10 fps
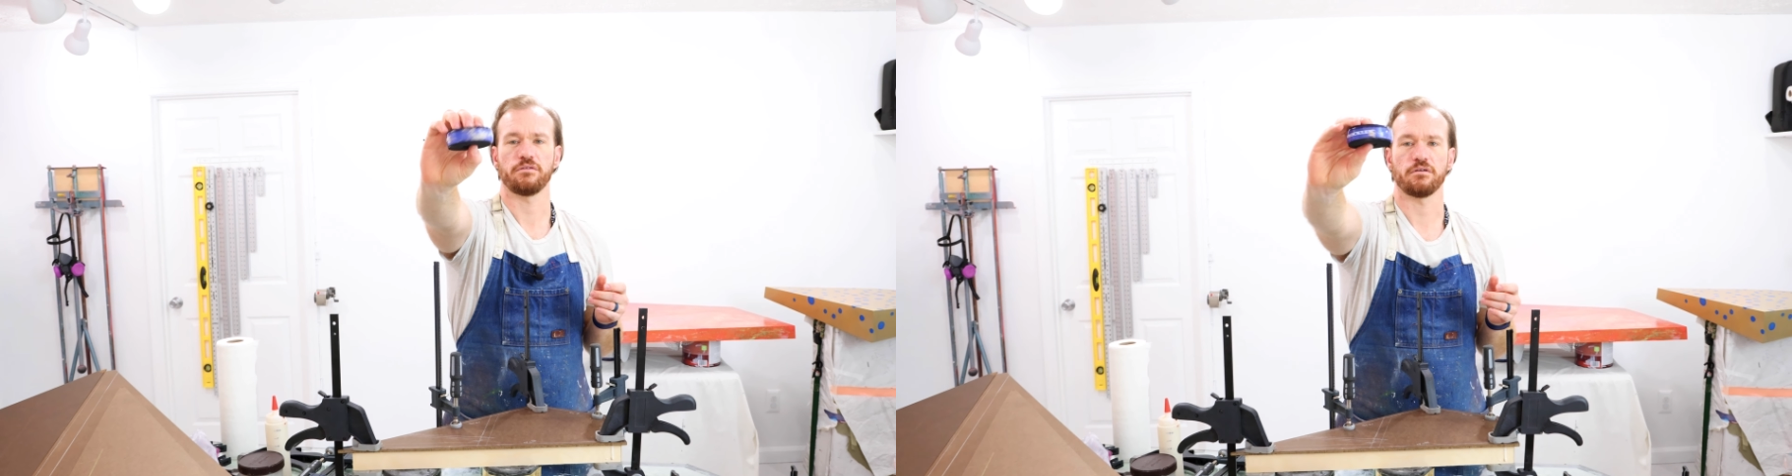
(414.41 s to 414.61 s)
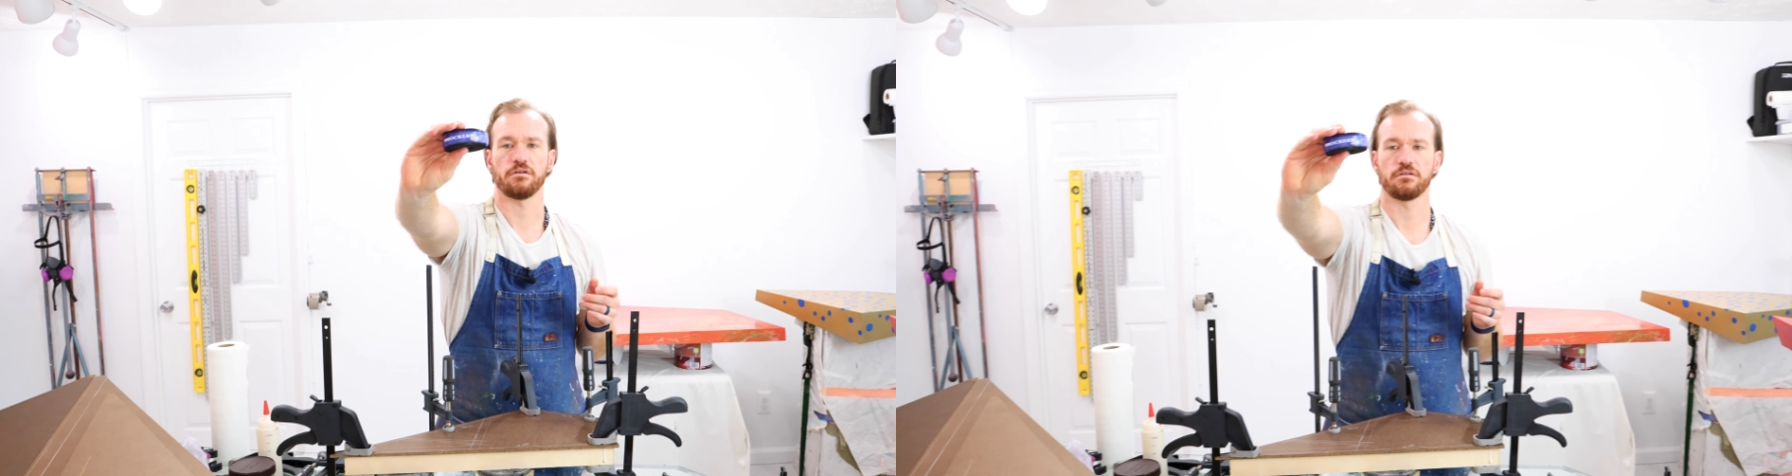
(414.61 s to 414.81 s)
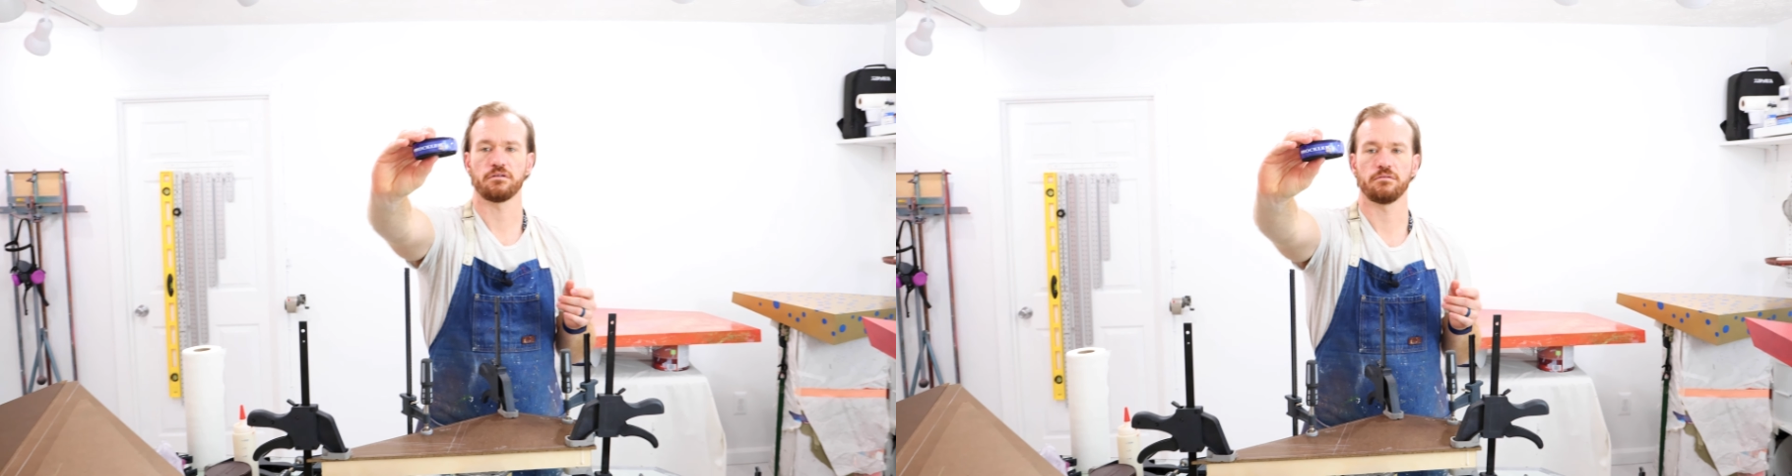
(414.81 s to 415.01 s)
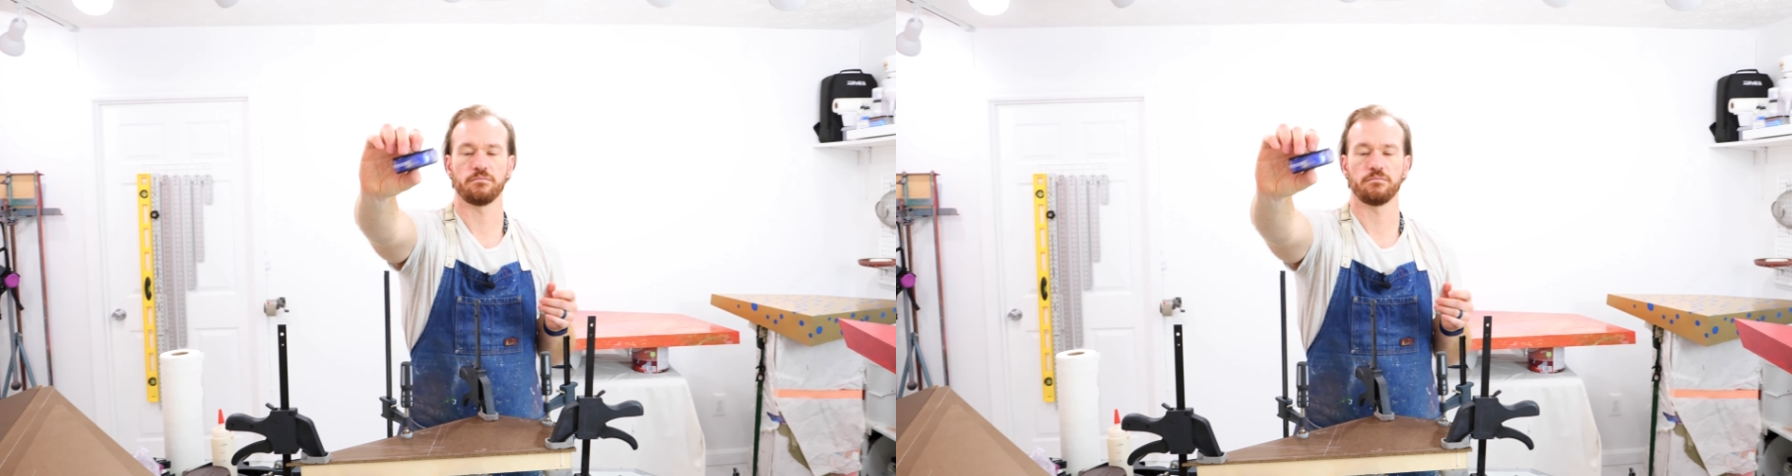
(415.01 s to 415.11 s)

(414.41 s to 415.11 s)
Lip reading: are